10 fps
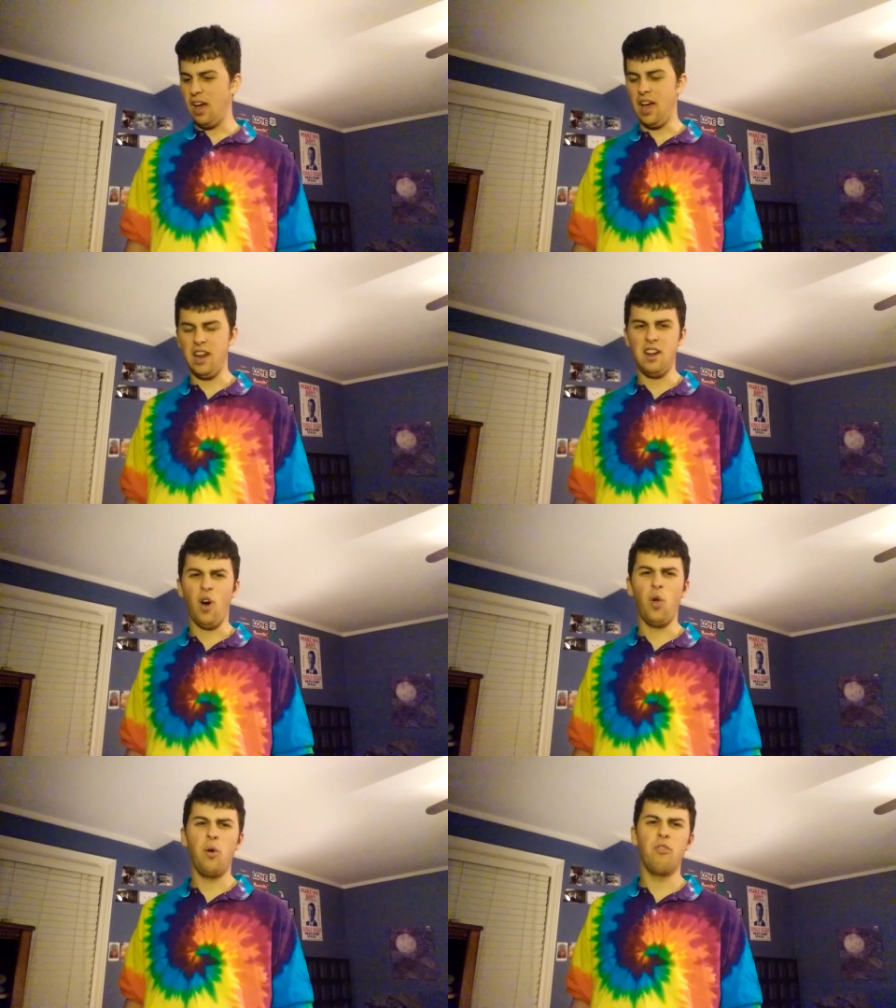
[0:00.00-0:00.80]
And
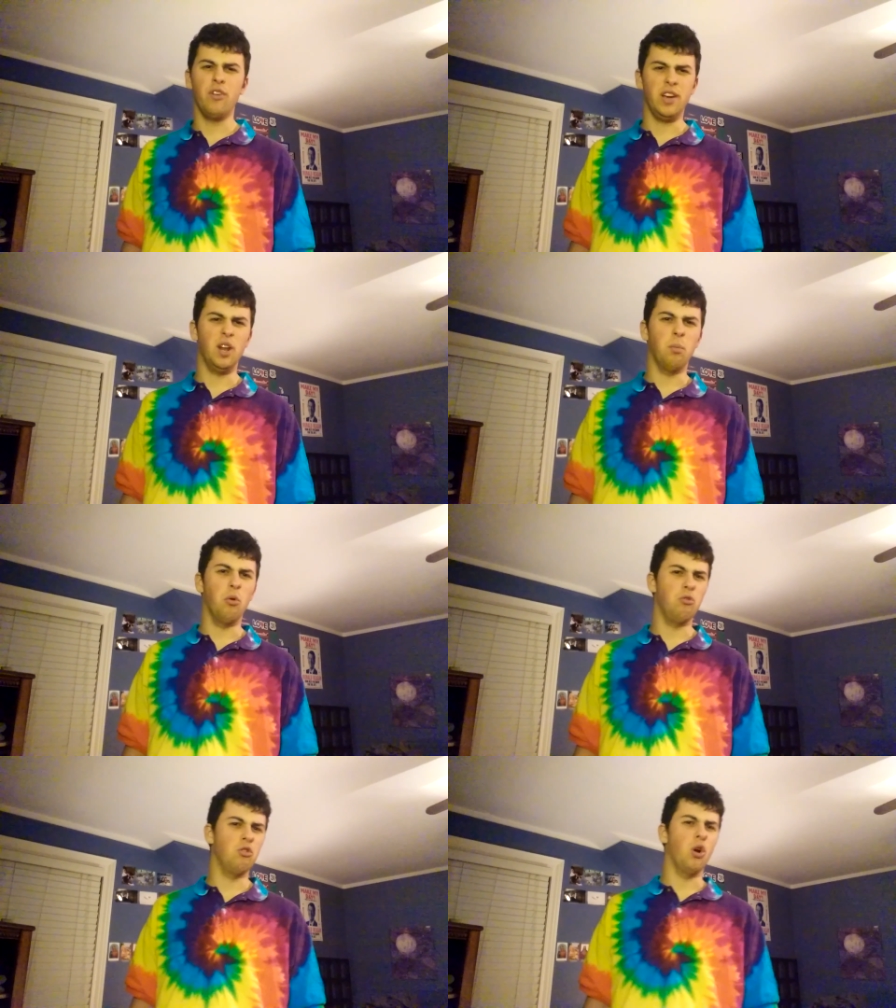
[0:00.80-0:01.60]
another
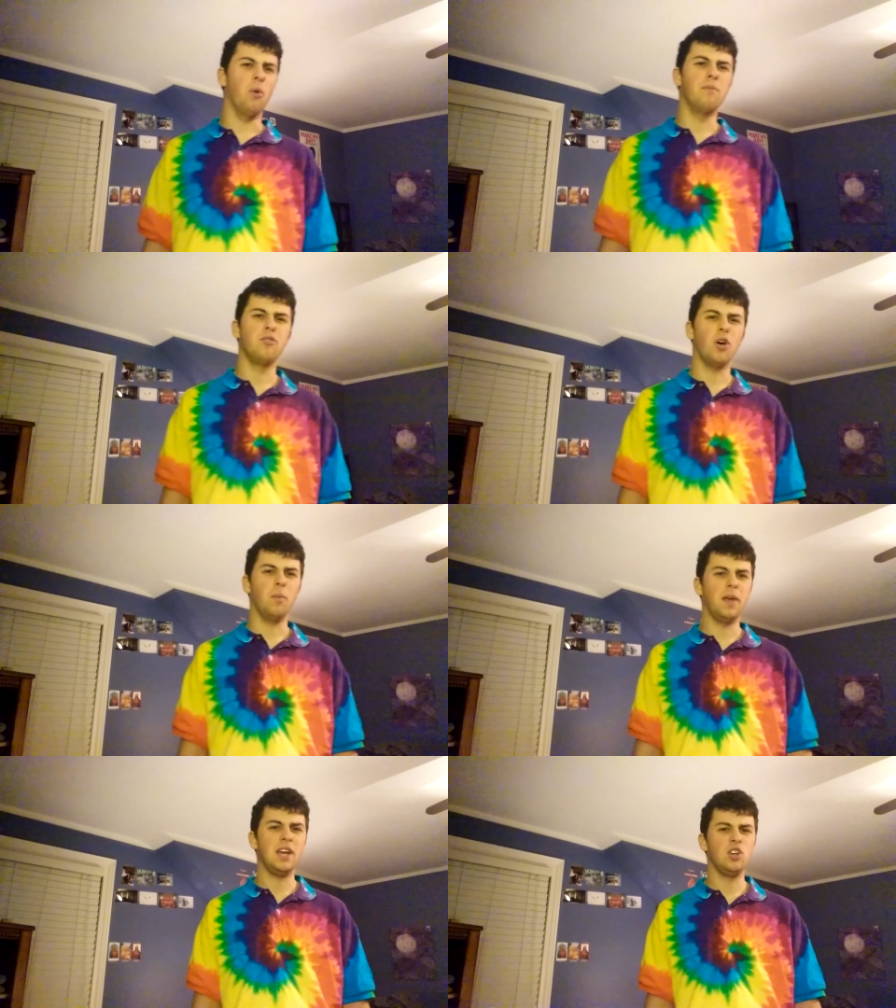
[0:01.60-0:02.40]
forgettable show. So
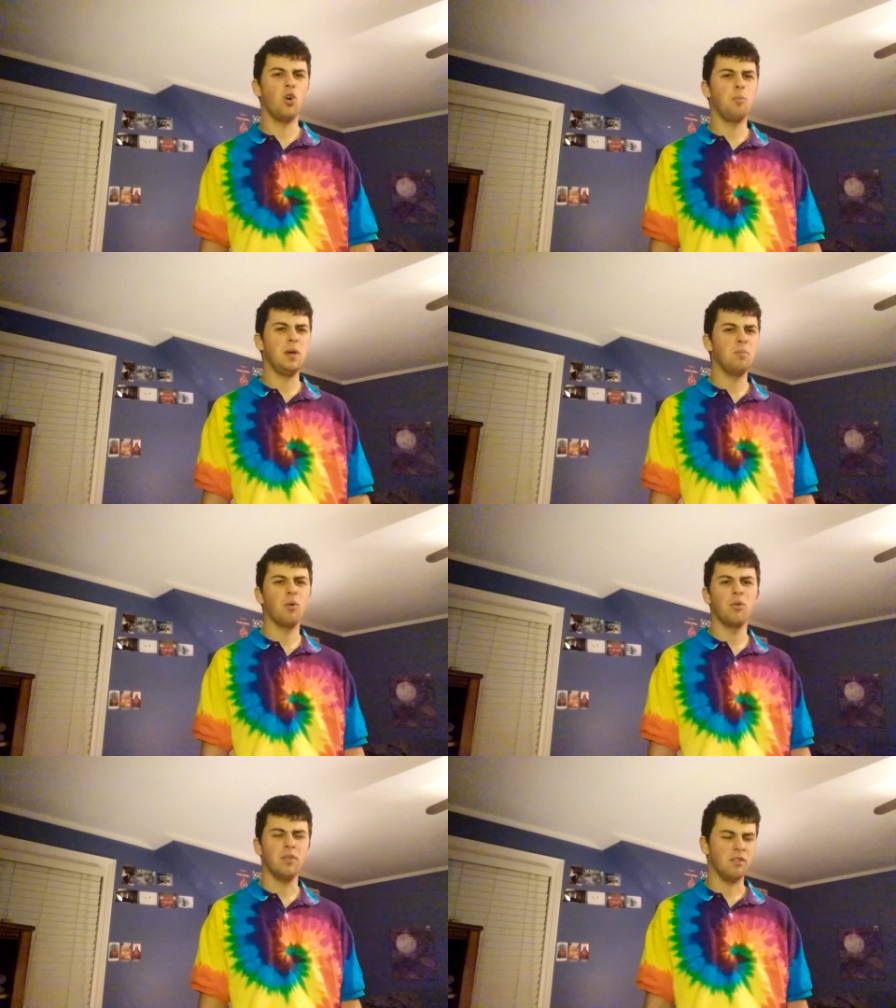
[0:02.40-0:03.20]
there you go, people.